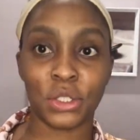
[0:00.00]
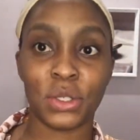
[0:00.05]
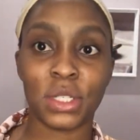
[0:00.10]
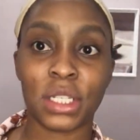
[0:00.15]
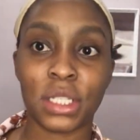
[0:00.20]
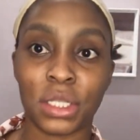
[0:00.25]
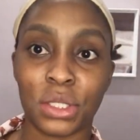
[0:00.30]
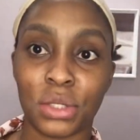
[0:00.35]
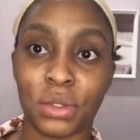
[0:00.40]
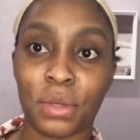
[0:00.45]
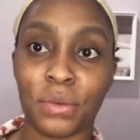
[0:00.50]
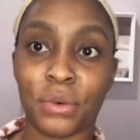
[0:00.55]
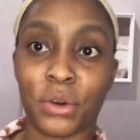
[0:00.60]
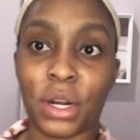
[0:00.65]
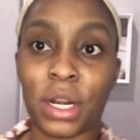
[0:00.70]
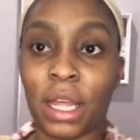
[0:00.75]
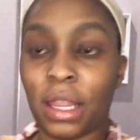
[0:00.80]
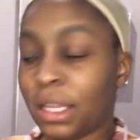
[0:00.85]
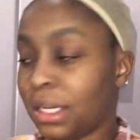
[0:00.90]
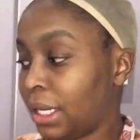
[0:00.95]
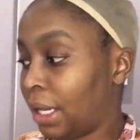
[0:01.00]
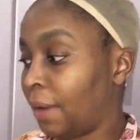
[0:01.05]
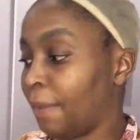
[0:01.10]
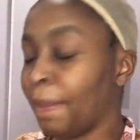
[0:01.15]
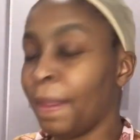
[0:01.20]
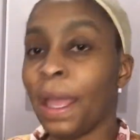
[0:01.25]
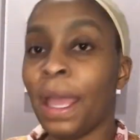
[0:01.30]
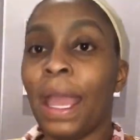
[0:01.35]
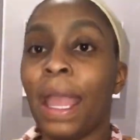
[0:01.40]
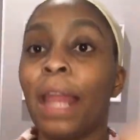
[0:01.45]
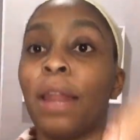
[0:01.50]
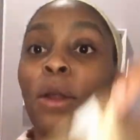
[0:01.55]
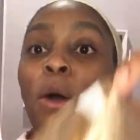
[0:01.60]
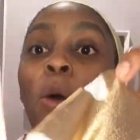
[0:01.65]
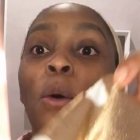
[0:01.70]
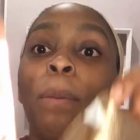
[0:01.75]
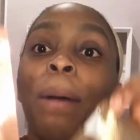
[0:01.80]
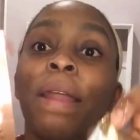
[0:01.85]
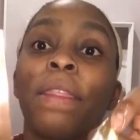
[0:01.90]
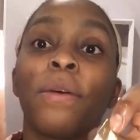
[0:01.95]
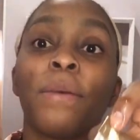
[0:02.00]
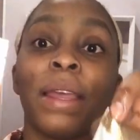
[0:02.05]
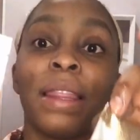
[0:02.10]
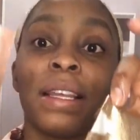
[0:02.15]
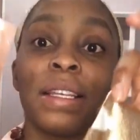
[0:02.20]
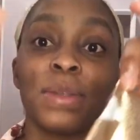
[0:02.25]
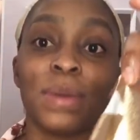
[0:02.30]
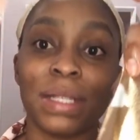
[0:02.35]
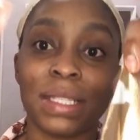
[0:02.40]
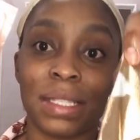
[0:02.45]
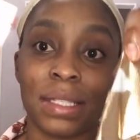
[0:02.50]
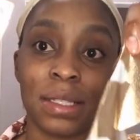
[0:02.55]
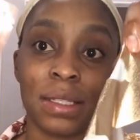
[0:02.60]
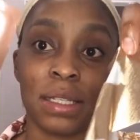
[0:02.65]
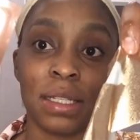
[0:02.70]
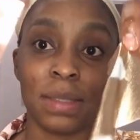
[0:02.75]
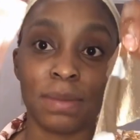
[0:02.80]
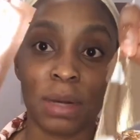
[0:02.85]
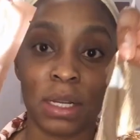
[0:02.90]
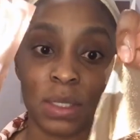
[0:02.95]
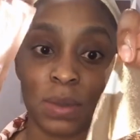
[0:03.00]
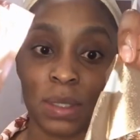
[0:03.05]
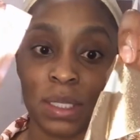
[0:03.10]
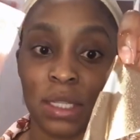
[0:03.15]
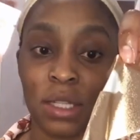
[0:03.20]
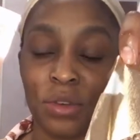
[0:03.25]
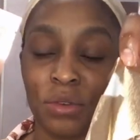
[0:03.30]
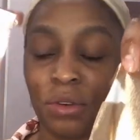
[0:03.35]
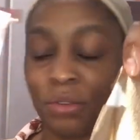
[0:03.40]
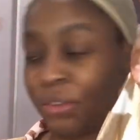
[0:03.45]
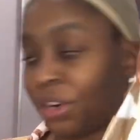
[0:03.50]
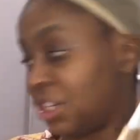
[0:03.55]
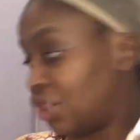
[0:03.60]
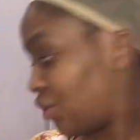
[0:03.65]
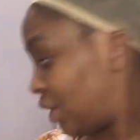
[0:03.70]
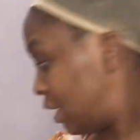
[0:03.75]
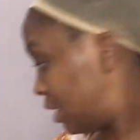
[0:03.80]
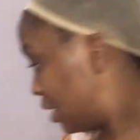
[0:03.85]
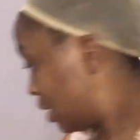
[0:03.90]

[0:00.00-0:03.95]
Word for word: uses it for another day. And oh, by the way, this was this mask was in the refrigerator